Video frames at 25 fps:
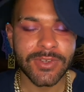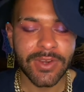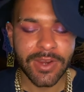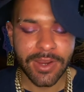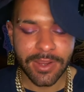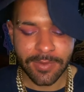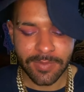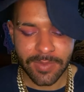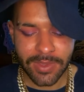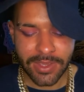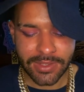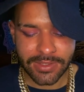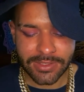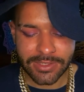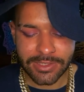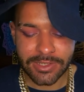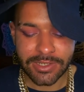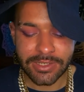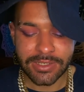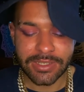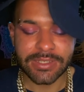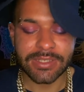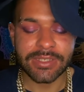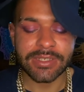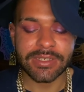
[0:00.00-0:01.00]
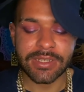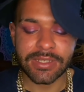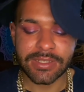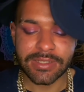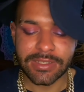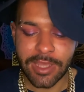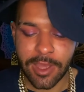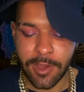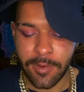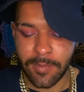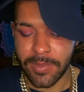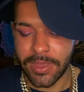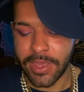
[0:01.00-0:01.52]
Cancer, because it does
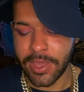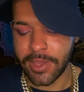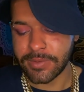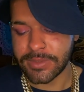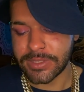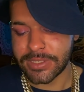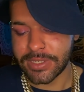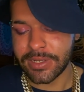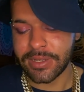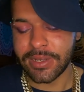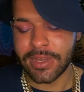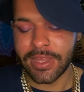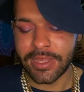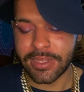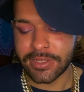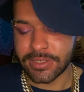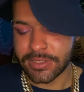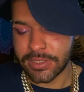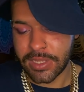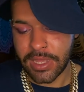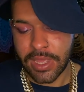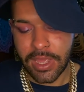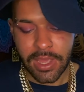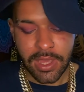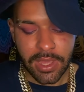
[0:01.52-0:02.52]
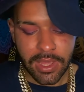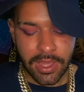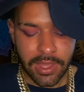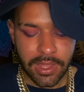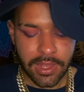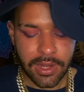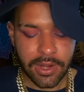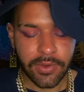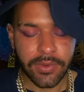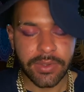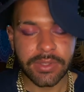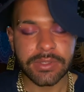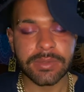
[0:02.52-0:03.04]
help me out a lot,
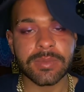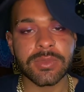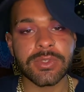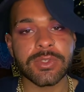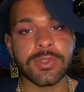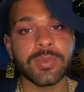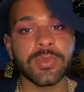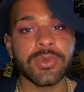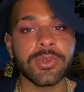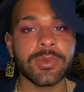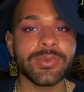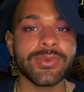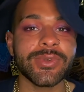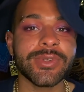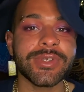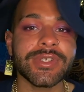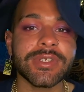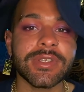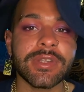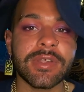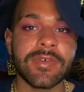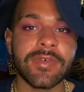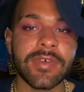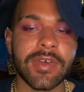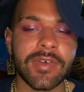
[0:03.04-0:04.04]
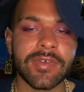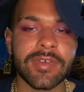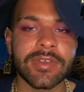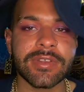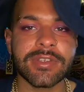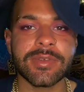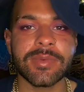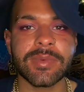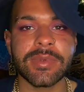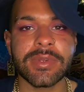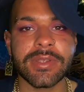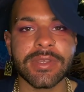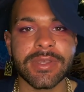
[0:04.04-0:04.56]
and always I'm super appreciative of
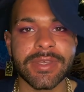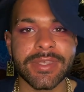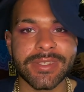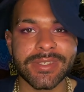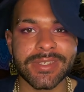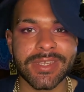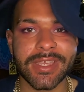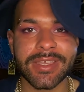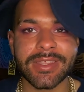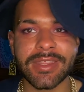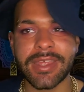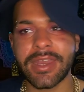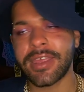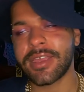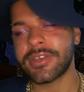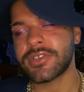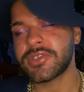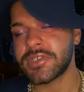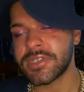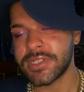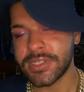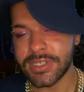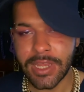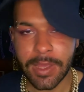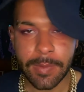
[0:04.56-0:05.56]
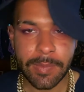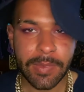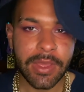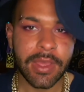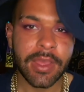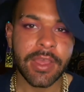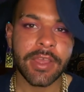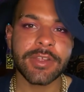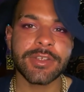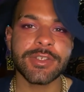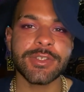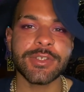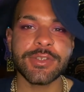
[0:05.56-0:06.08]
it when you guys take that extra step
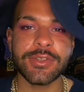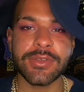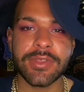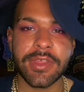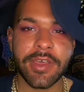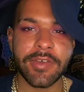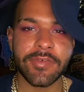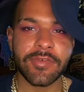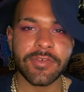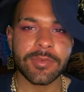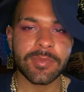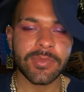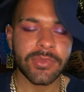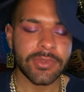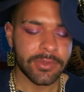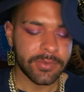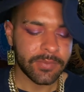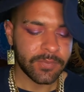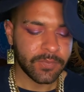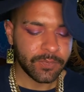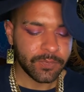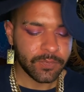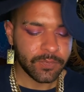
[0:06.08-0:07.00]
to do that for me.